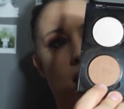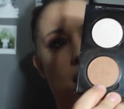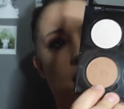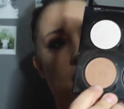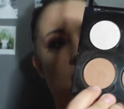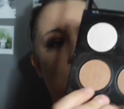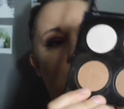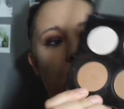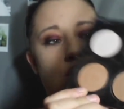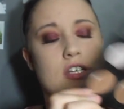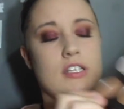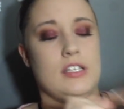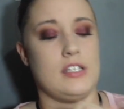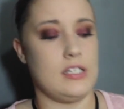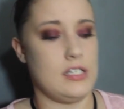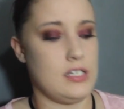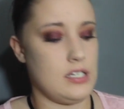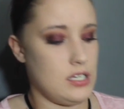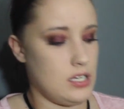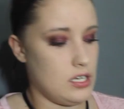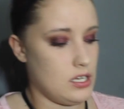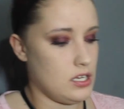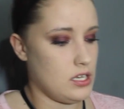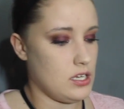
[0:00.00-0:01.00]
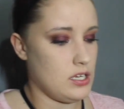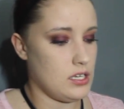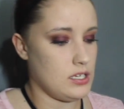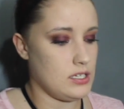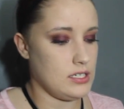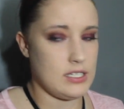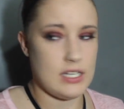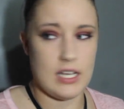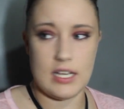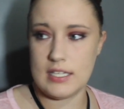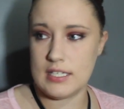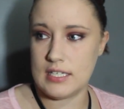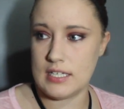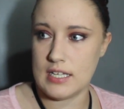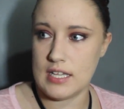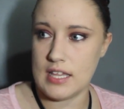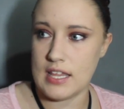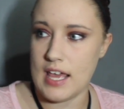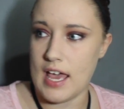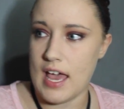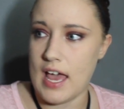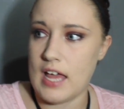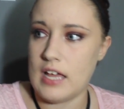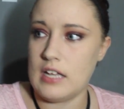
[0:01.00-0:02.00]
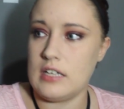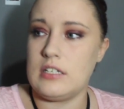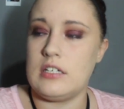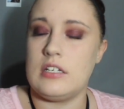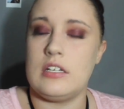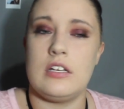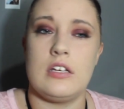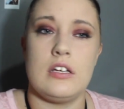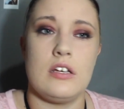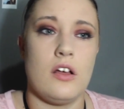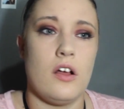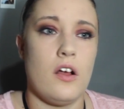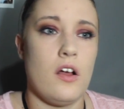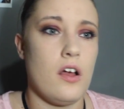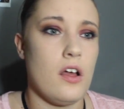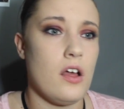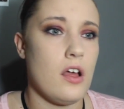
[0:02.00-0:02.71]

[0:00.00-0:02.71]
and just dust that